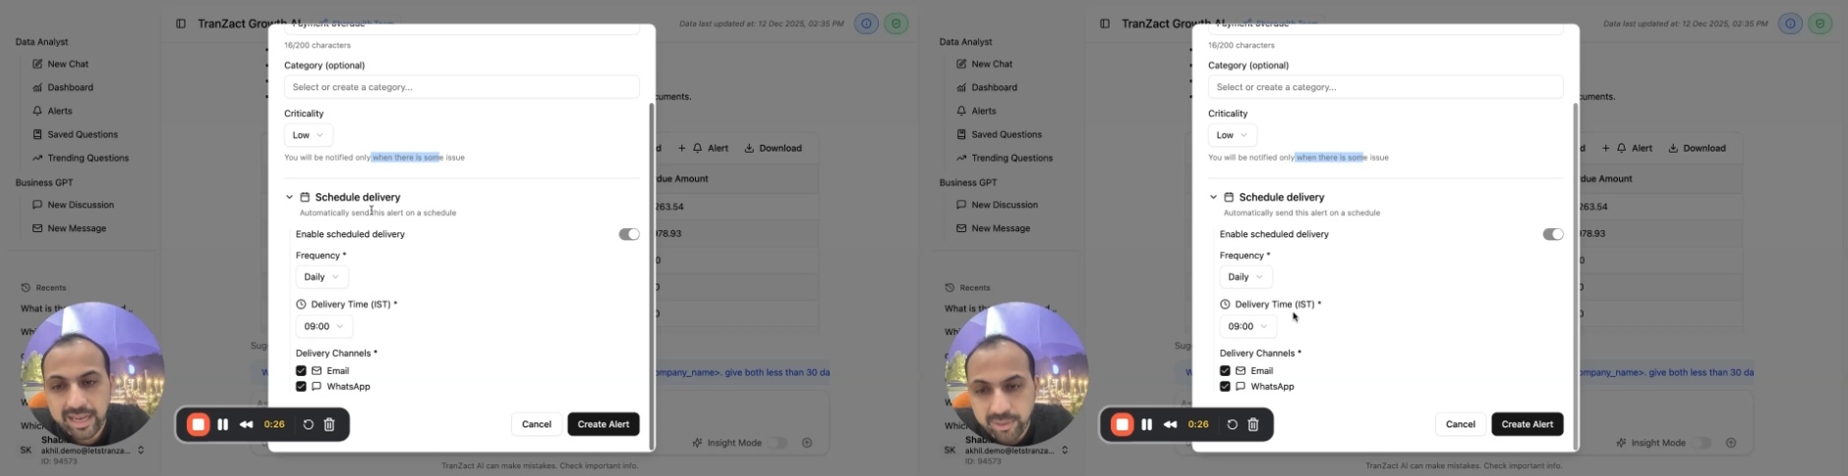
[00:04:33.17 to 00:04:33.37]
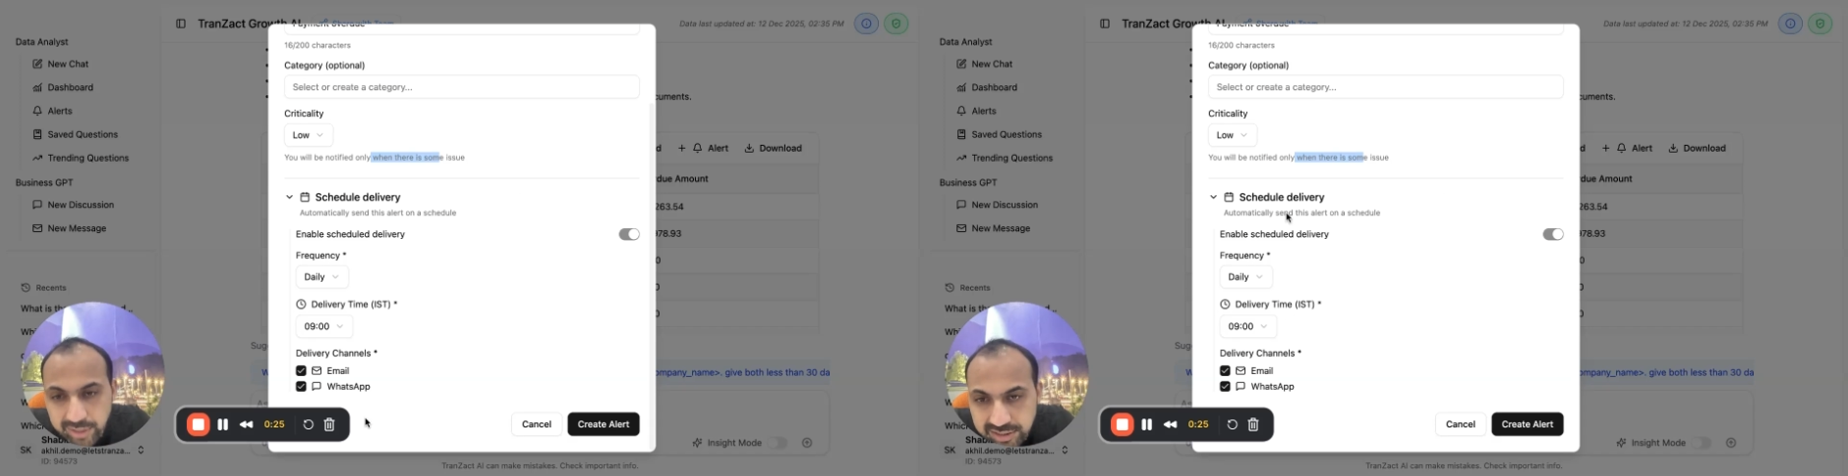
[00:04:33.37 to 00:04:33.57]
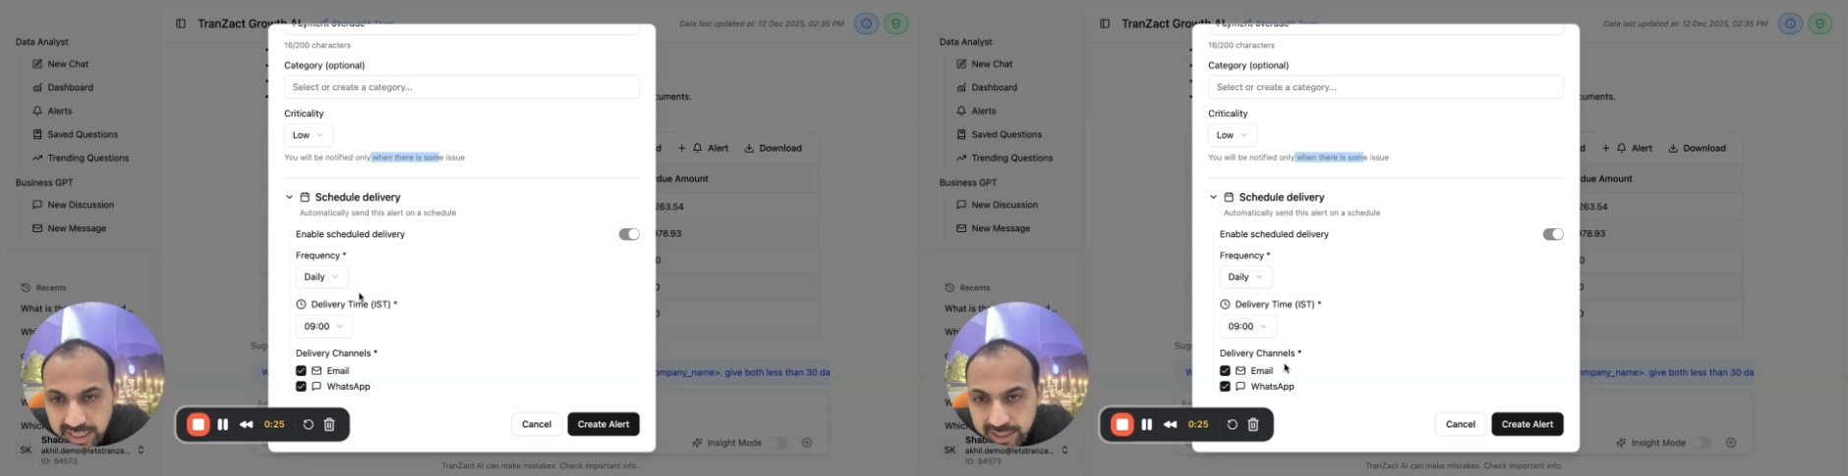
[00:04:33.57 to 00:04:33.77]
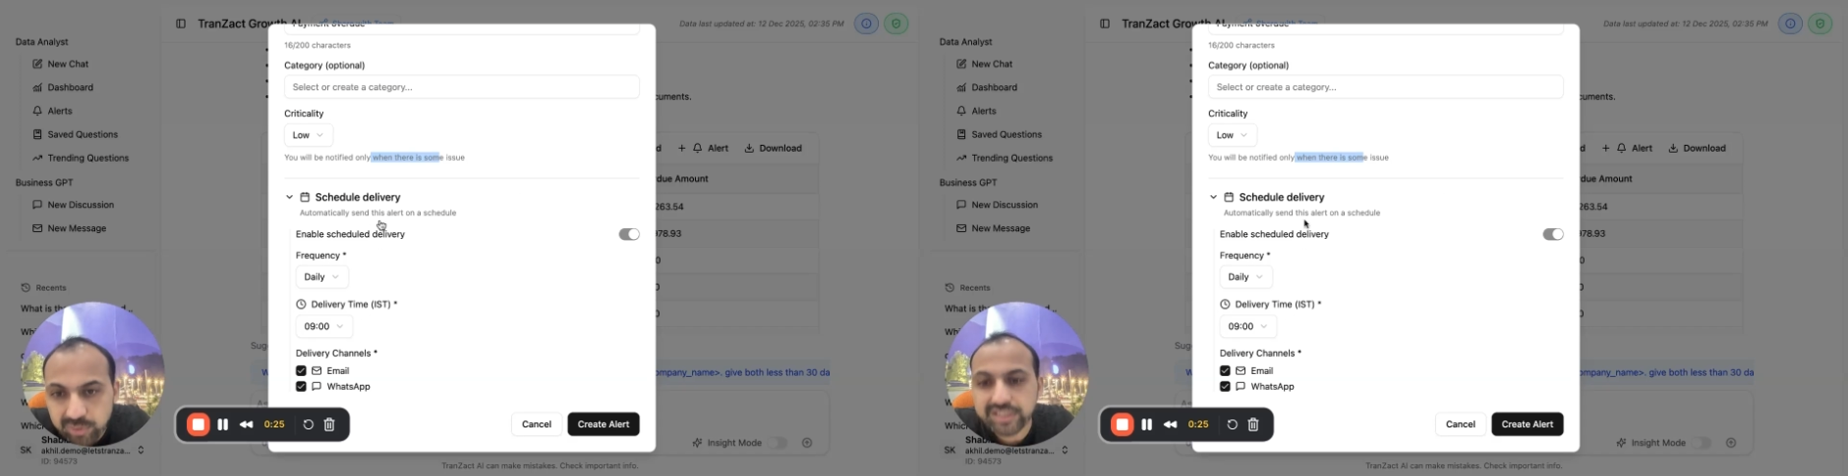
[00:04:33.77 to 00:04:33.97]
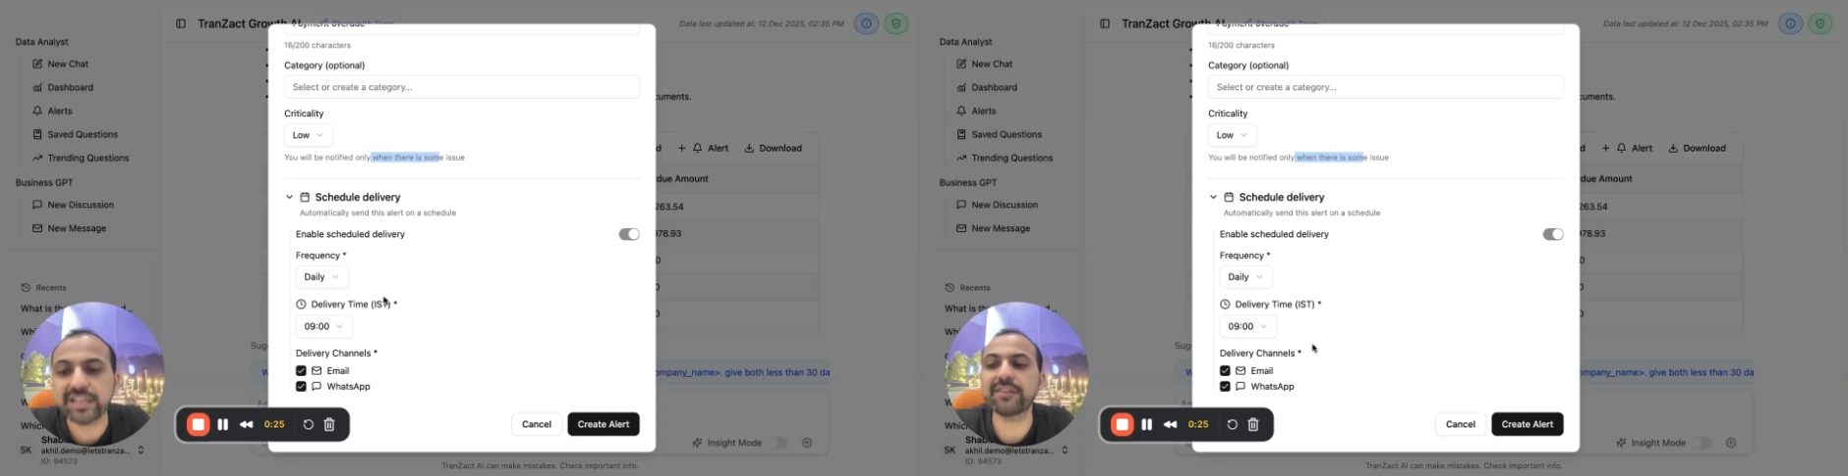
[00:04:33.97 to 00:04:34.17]
and you can
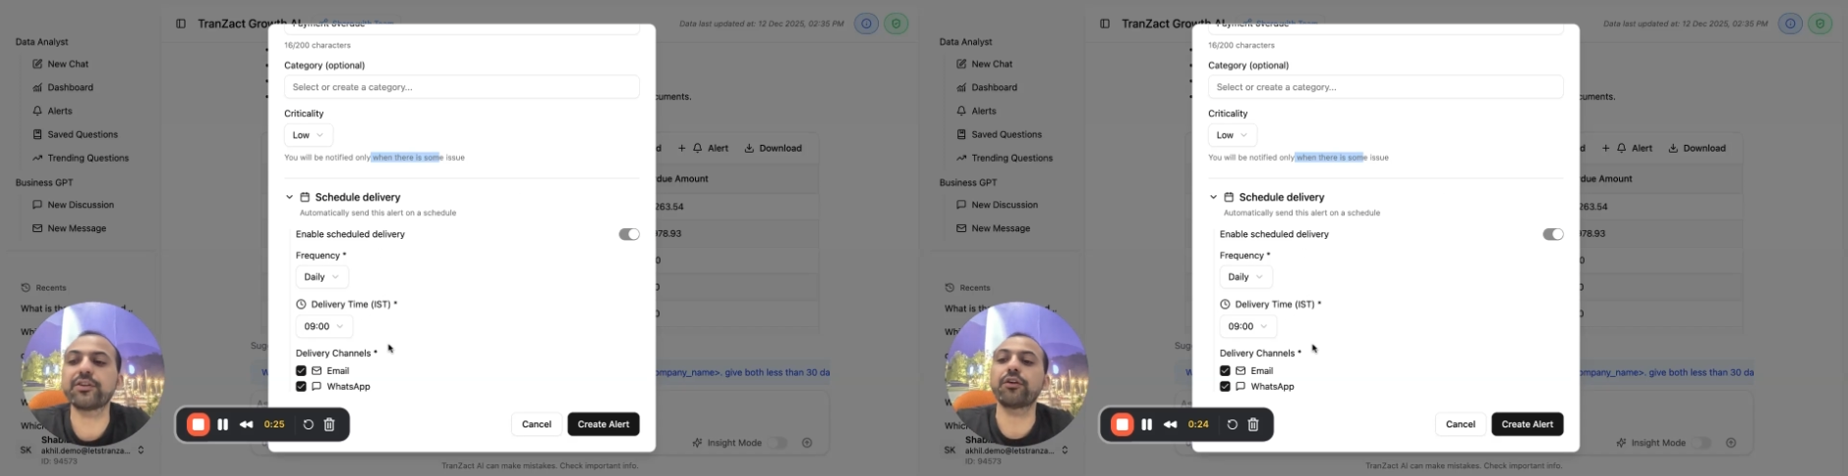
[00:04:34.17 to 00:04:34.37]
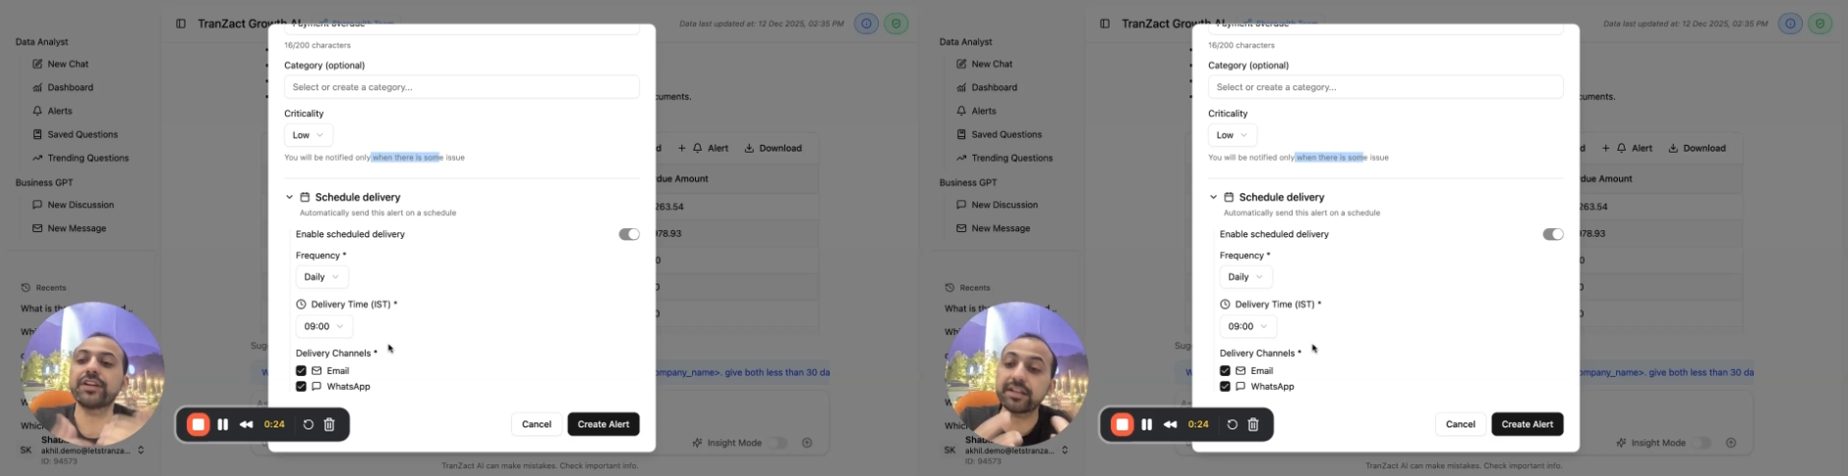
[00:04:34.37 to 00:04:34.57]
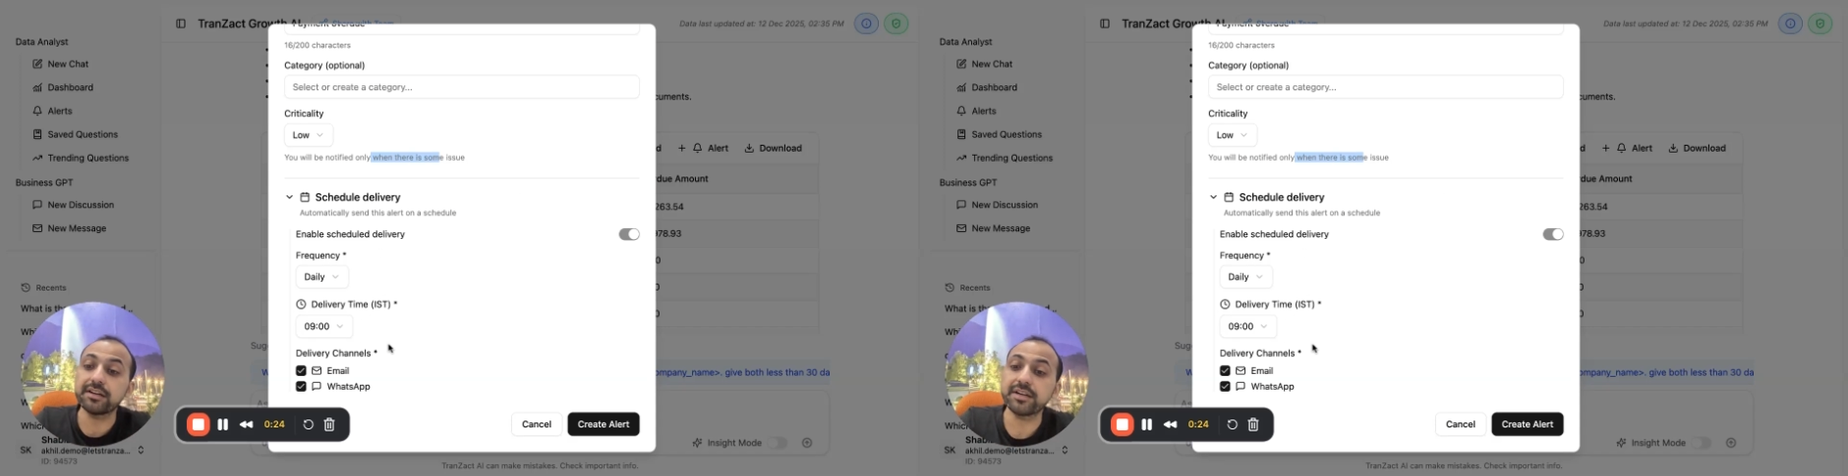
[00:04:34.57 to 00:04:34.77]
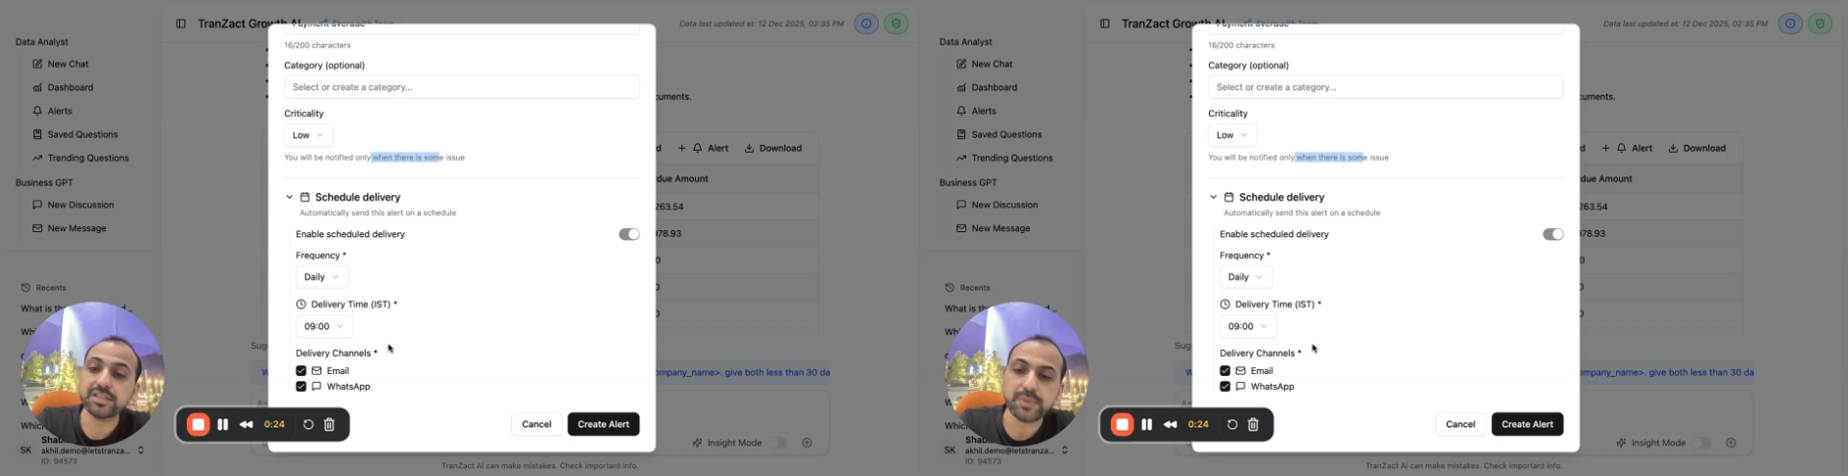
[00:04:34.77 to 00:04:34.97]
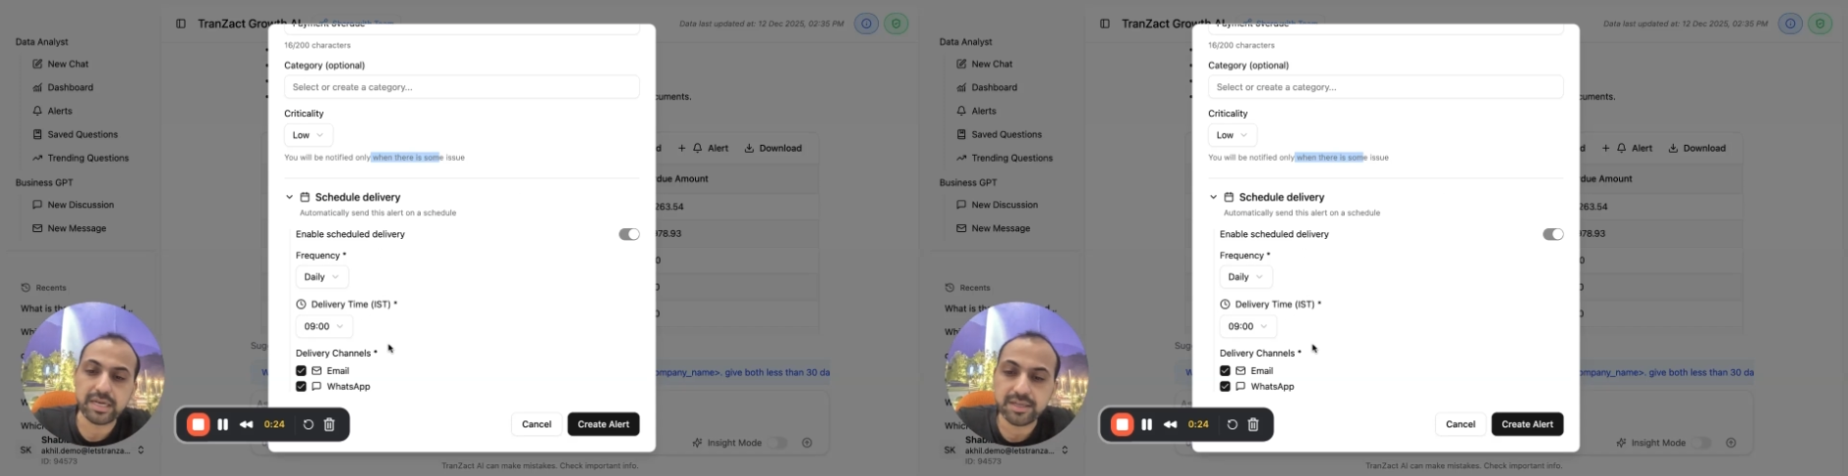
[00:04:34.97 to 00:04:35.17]
schedule the delivery of that alert
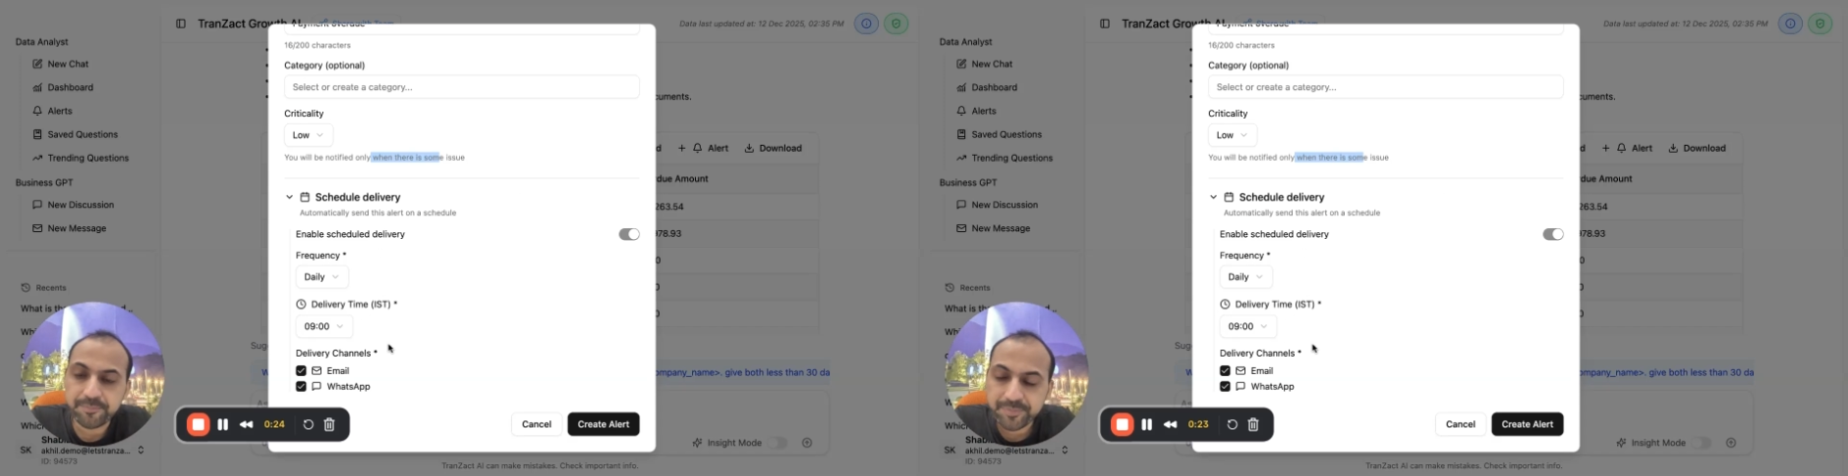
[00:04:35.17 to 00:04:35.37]
as well.